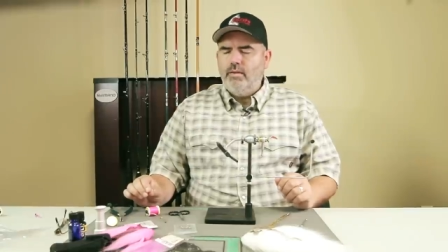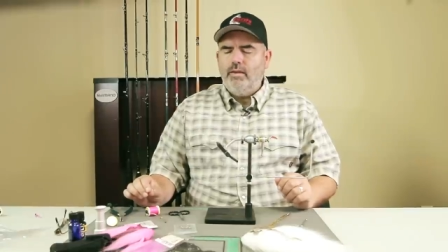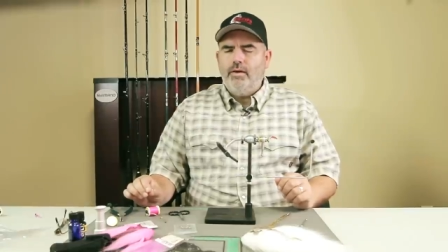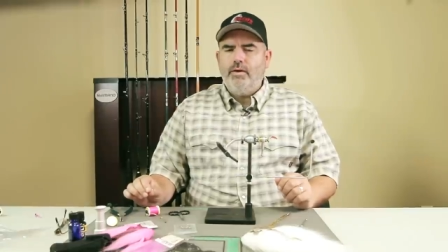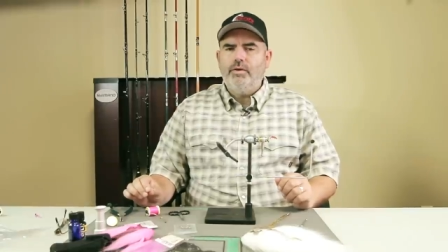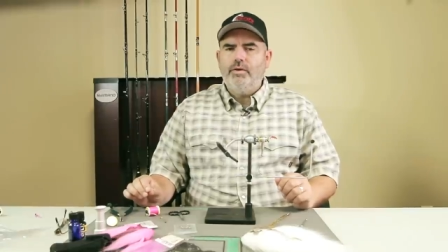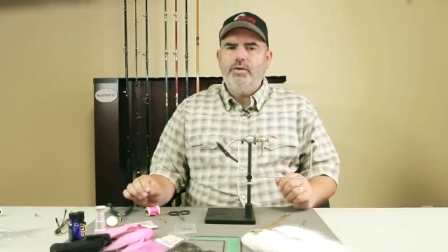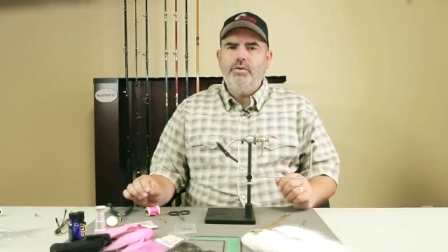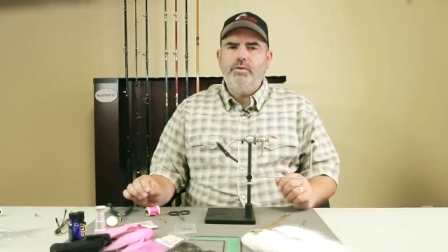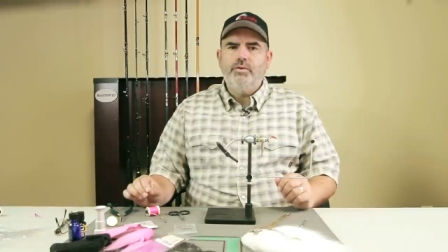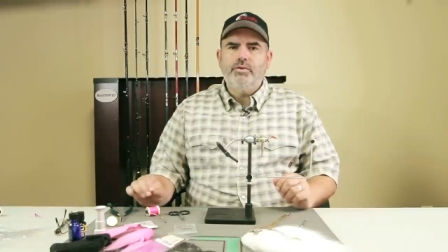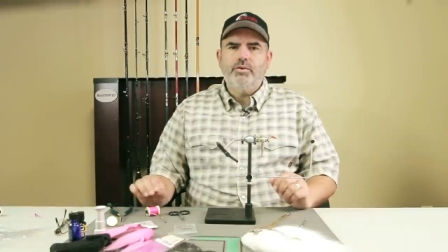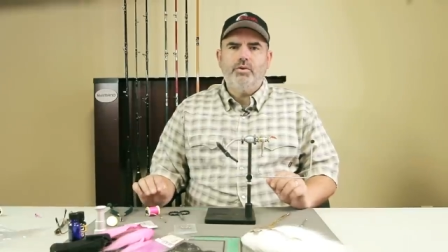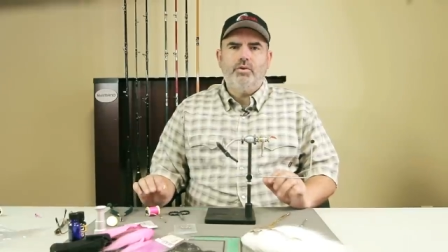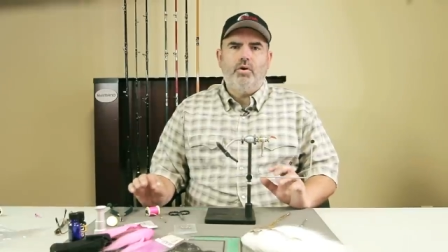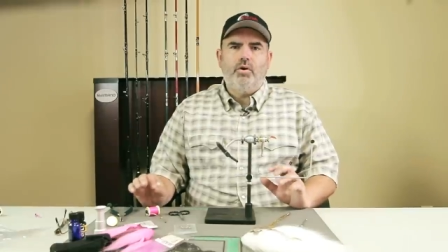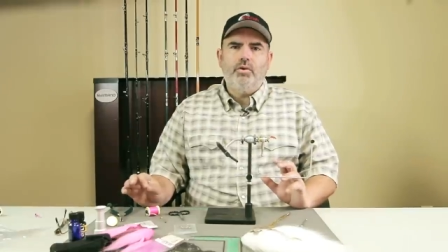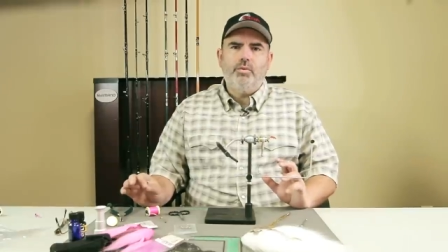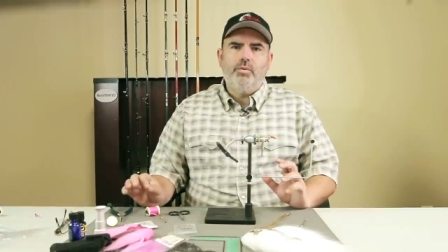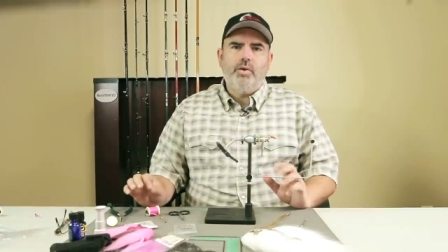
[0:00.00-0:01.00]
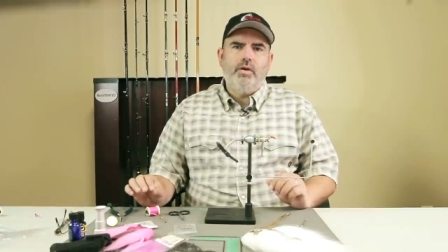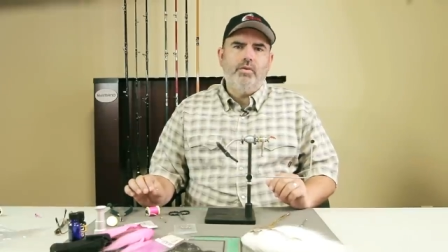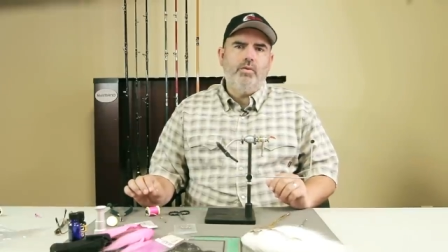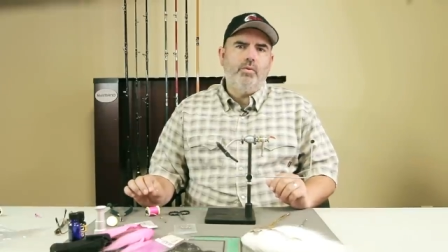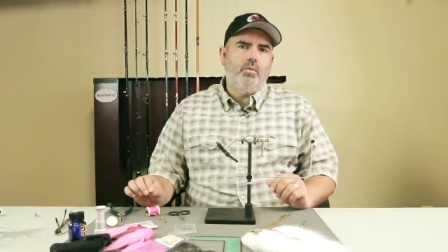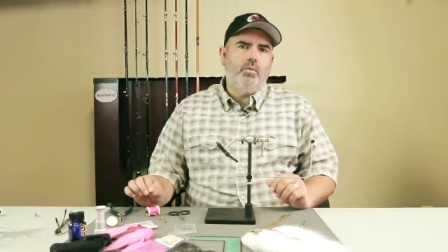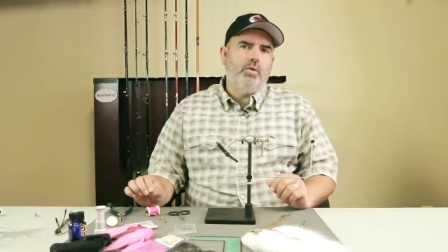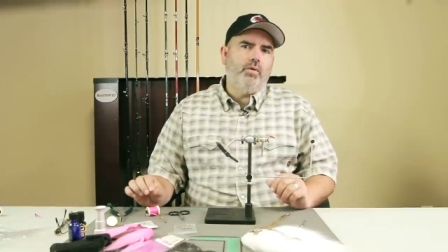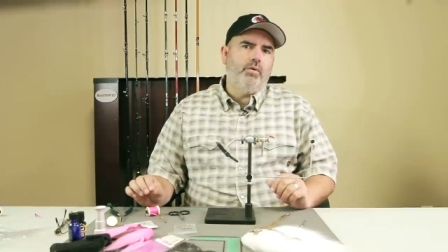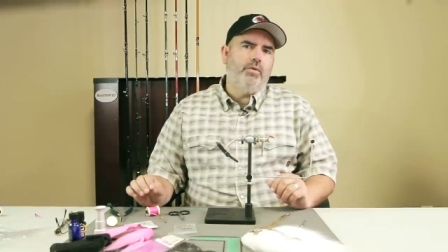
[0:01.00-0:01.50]
They're used all around
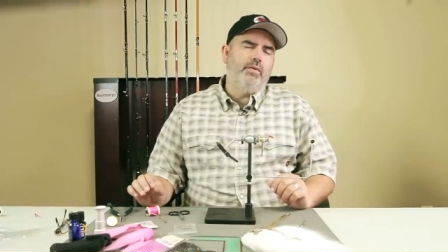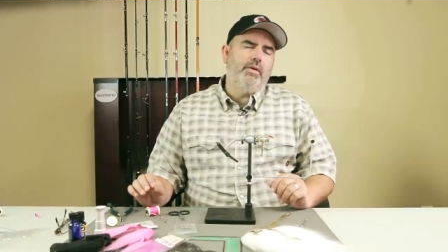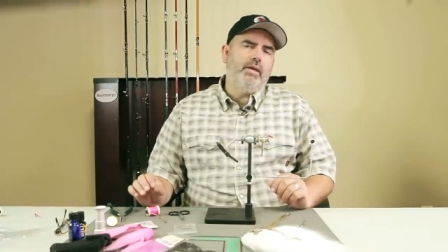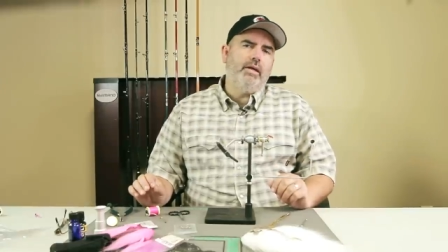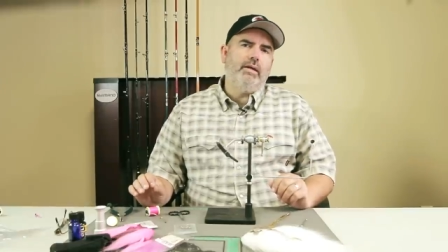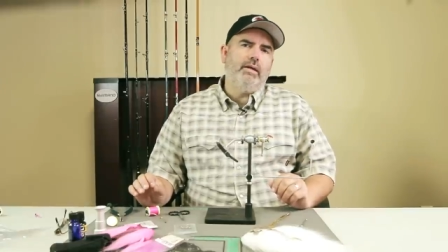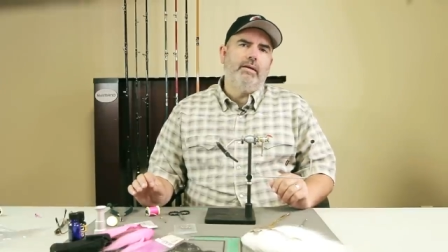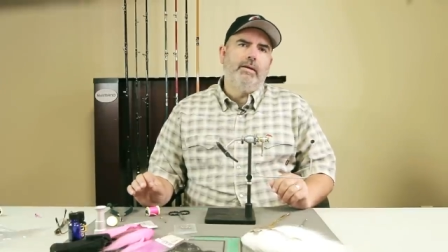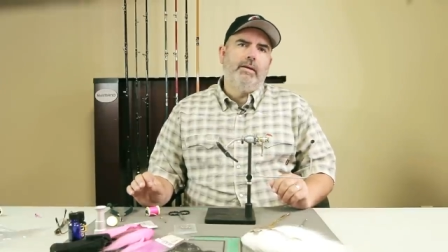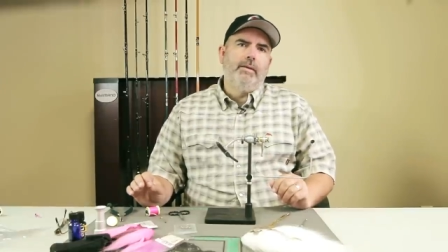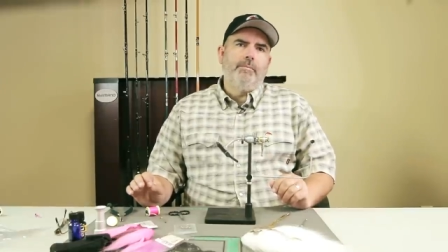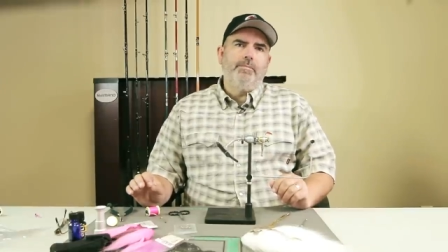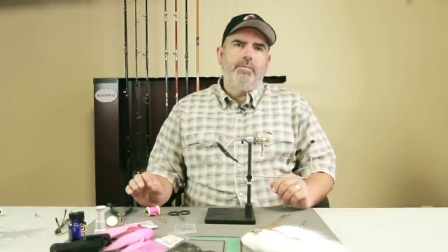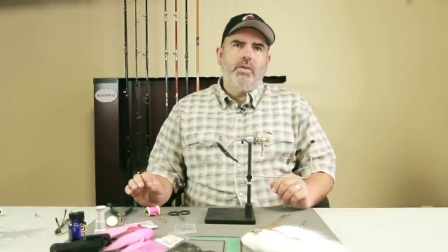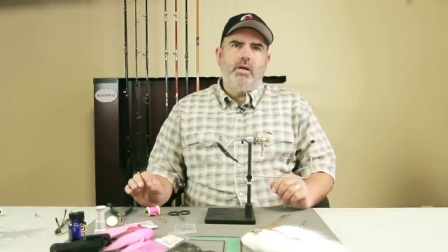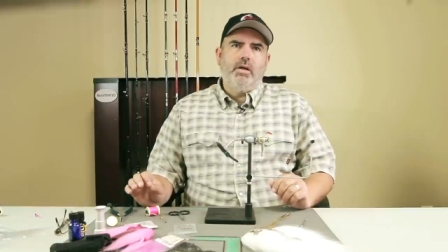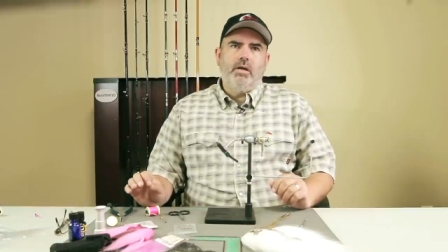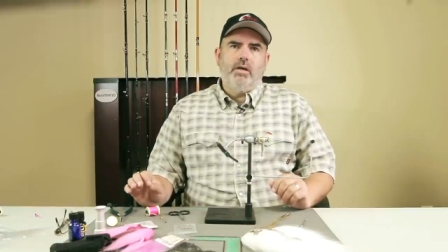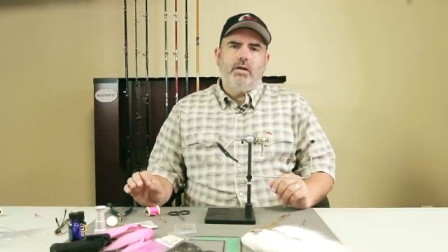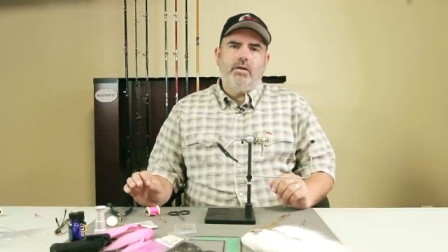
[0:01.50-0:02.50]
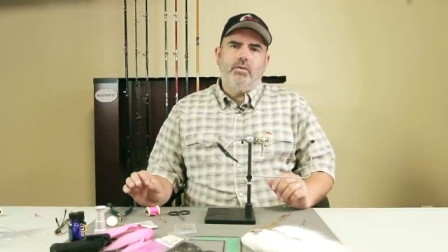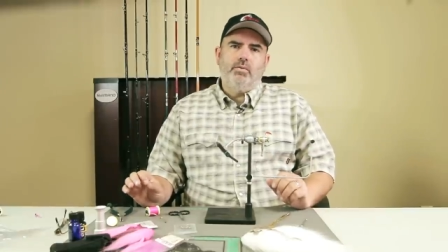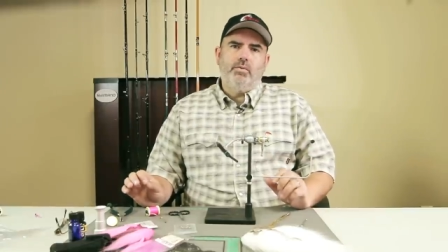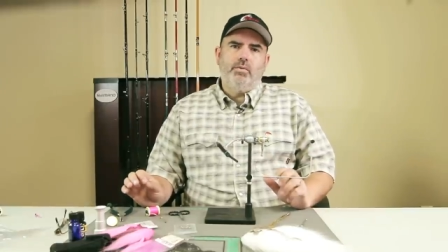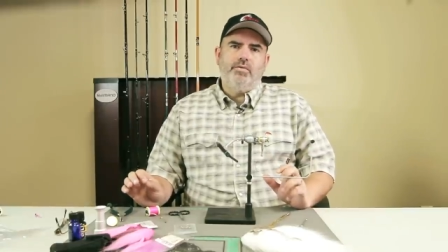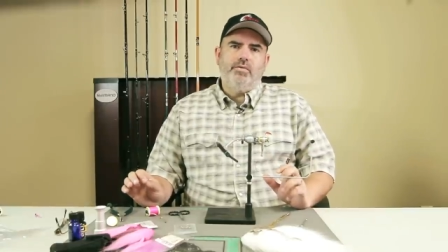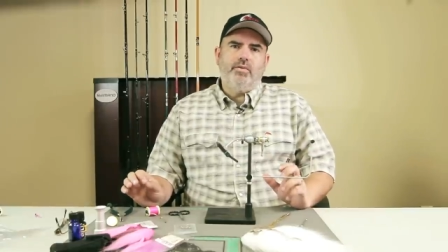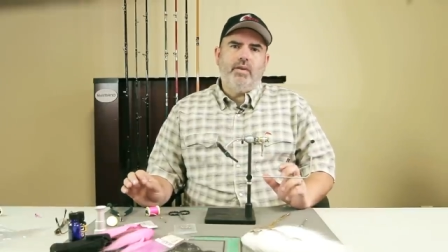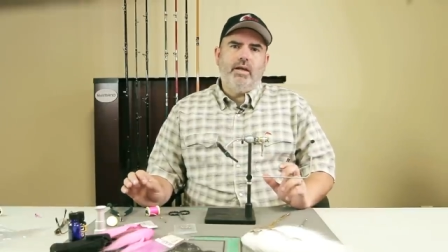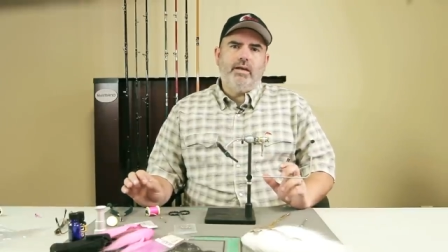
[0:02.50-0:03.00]
the world. They uh,
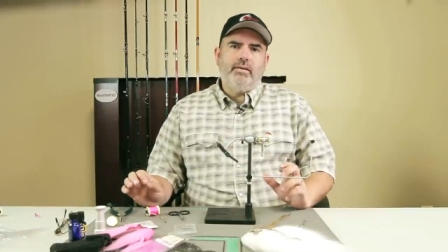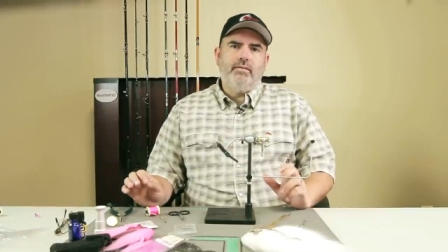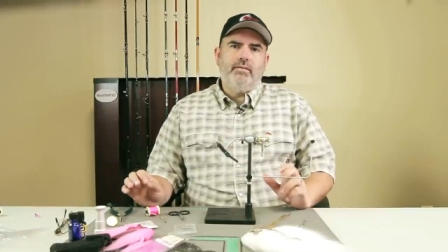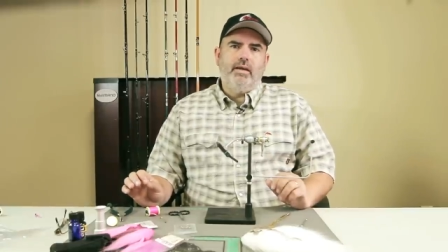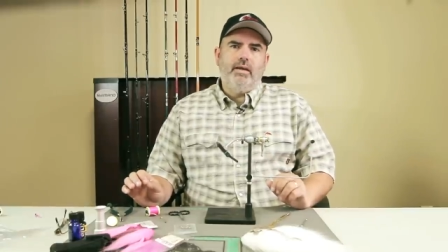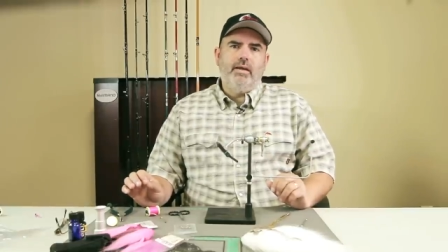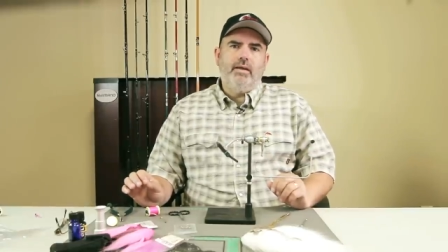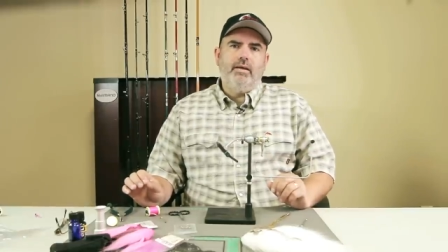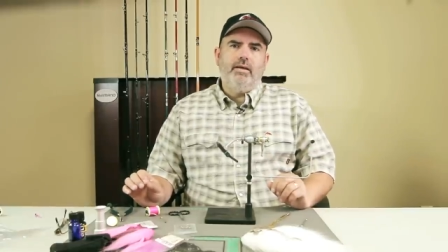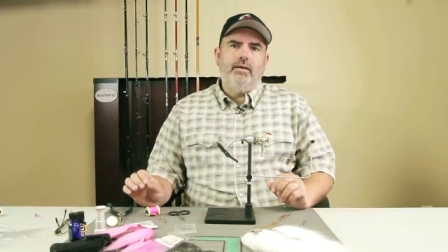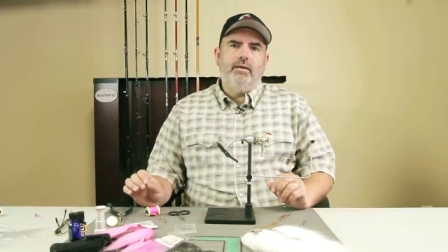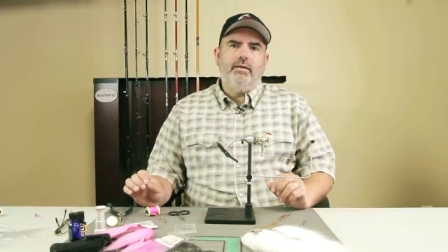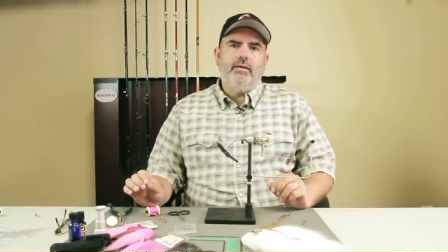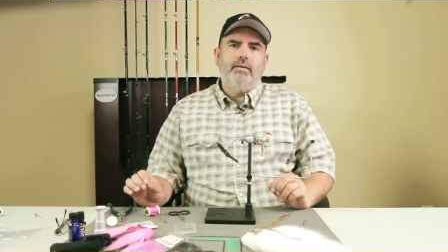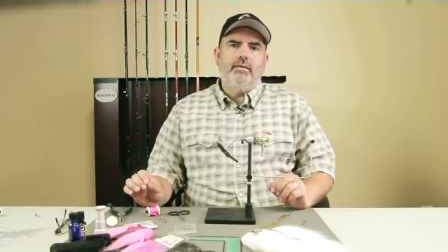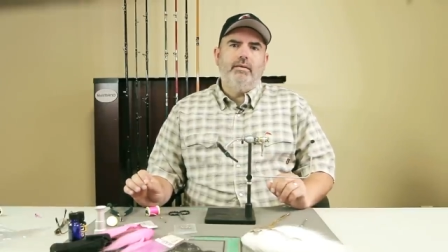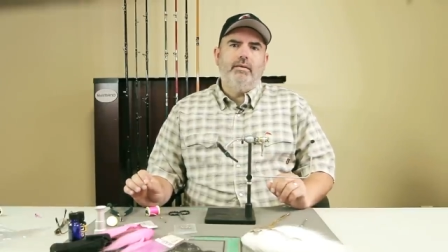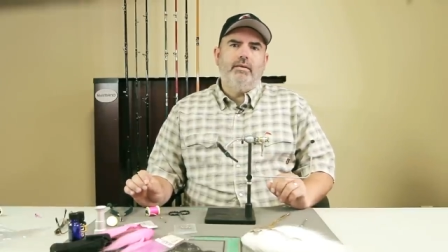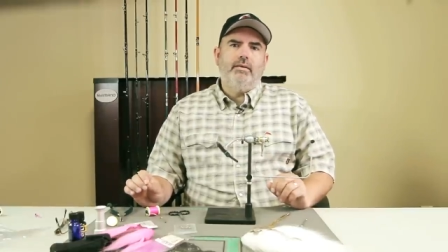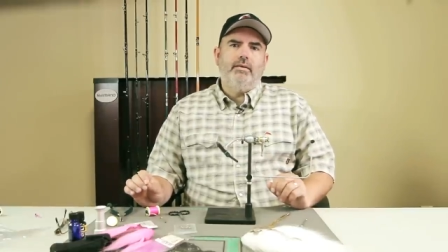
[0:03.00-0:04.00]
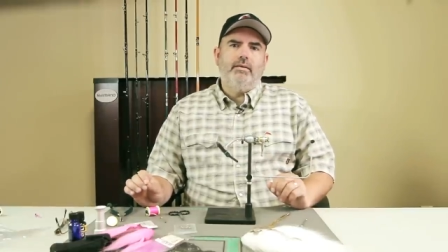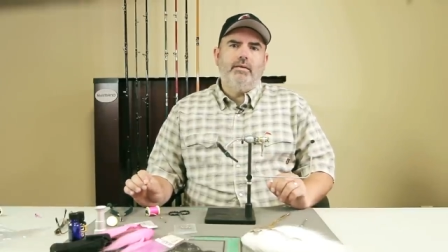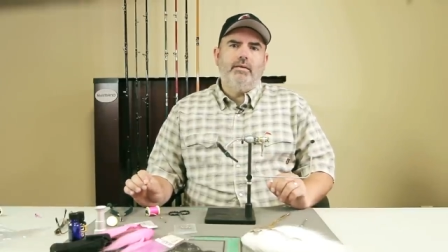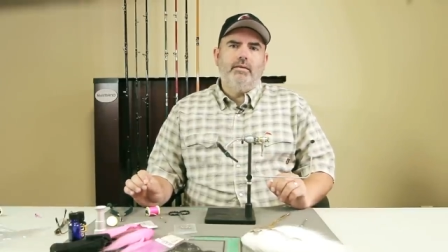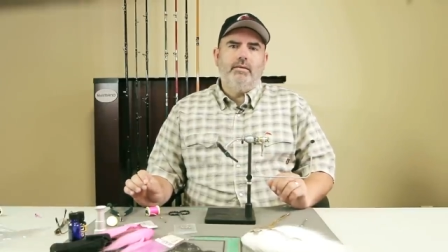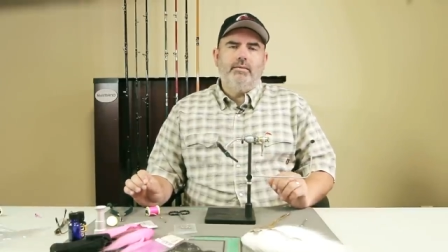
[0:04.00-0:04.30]
reflect a, uh, a,